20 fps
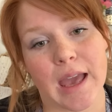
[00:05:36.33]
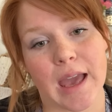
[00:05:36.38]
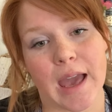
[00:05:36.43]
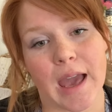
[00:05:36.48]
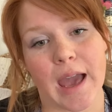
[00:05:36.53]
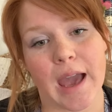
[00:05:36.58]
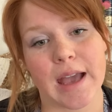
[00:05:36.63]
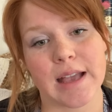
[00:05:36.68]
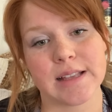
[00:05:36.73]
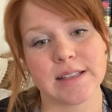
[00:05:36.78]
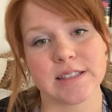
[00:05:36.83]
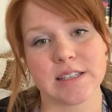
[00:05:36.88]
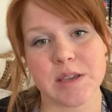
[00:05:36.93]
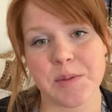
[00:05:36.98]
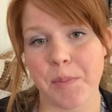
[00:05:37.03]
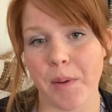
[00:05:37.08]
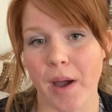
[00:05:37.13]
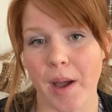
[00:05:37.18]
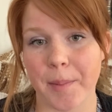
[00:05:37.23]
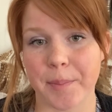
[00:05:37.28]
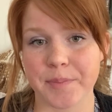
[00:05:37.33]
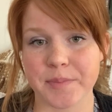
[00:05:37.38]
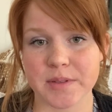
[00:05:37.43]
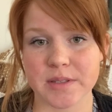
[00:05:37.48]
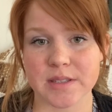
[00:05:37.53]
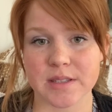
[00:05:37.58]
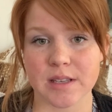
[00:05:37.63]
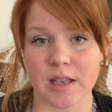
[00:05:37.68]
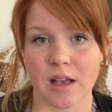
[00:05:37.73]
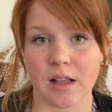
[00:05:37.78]
And
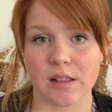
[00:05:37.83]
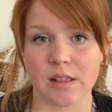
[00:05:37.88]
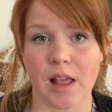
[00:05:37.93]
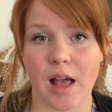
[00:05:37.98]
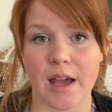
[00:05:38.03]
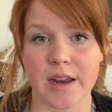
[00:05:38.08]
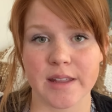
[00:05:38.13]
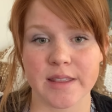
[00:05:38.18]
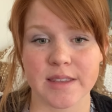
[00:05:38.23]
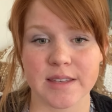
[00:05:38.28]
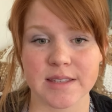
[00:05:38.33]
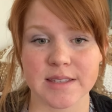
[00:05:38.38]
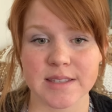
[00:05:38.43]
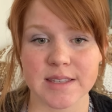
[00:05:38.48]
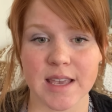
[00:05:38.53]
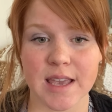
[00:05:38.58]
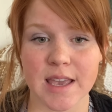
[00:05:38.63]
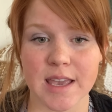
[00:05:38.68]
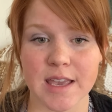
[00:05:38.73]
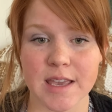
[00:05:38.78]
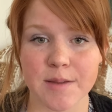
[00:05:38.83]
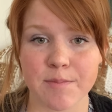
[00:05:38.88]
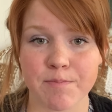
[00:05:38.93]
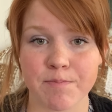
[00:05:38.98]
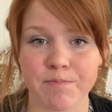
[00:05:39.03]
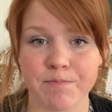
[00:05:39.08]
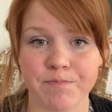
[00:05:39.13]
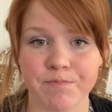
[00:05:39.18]
Depop's a lot of the same.